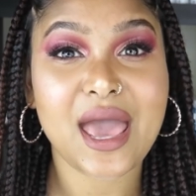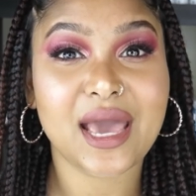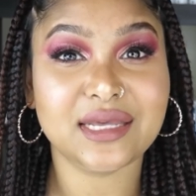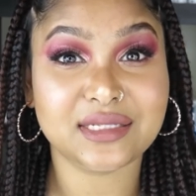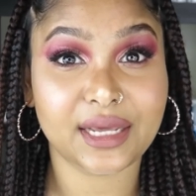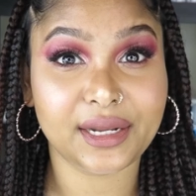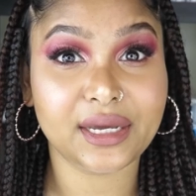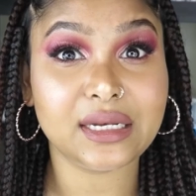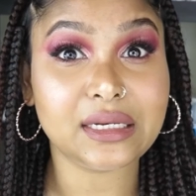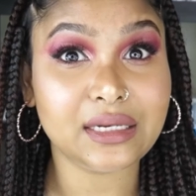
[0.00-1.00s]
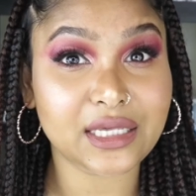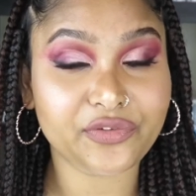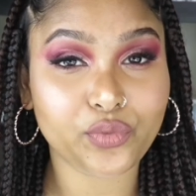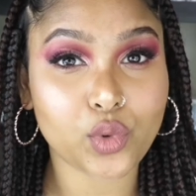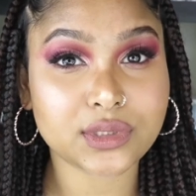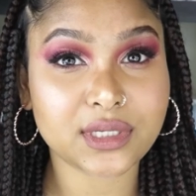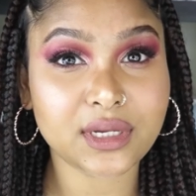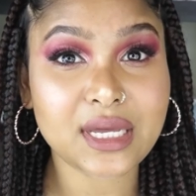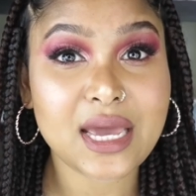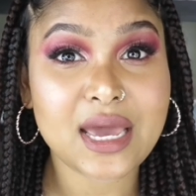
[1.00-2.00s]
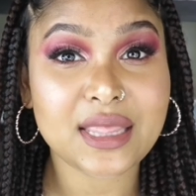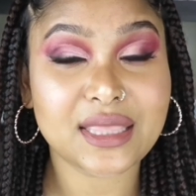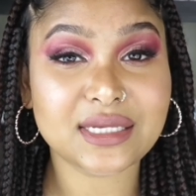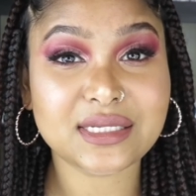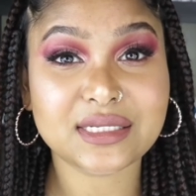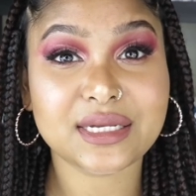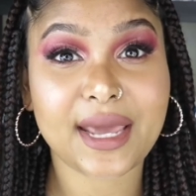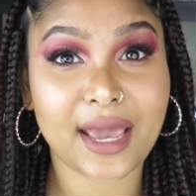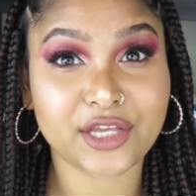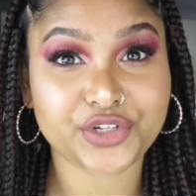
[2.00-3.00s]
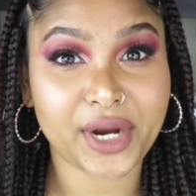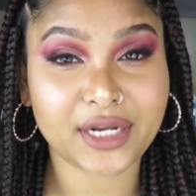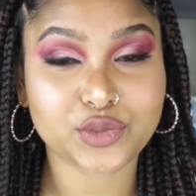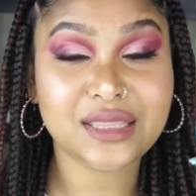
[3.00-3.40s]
asiatica leaf water this is an extract.